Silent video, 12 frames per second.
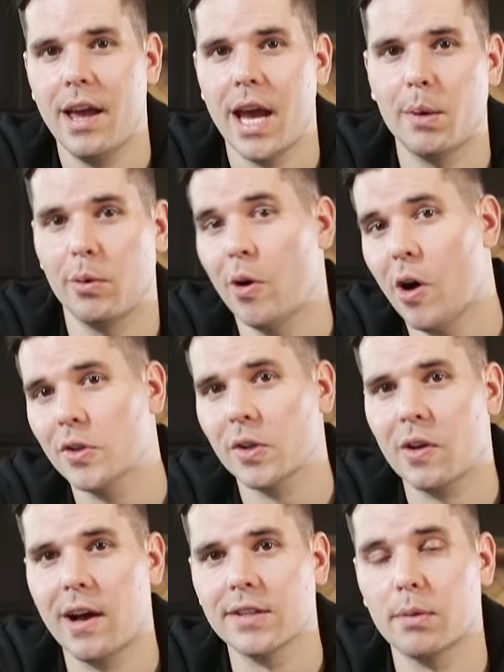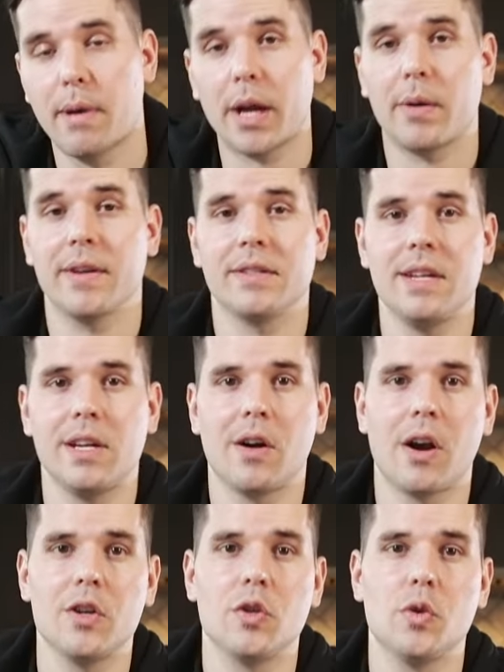And it will also cause the micro SD
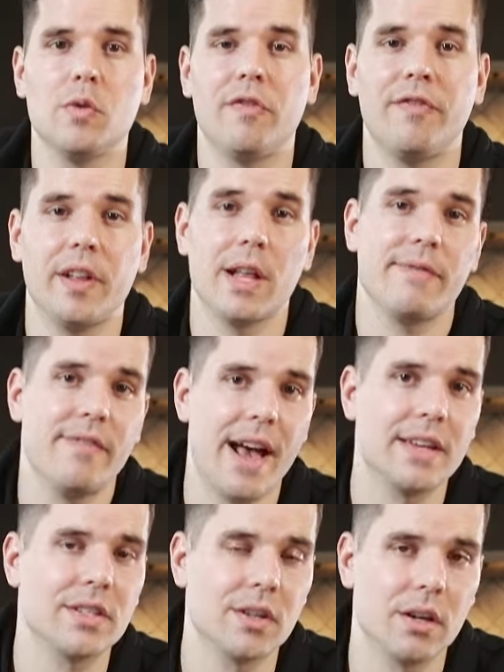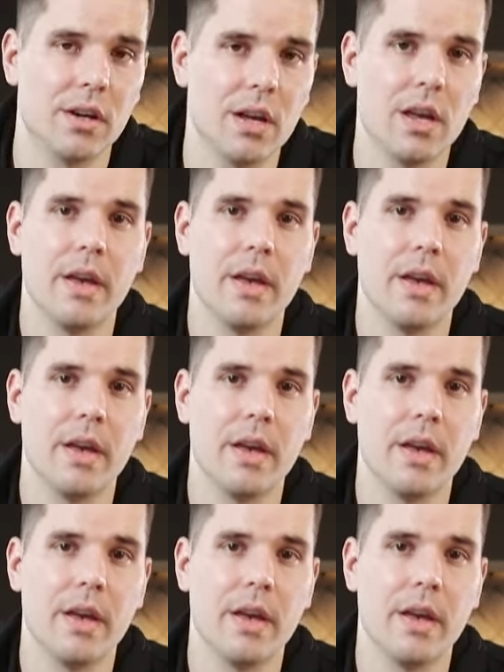card to fill up faster.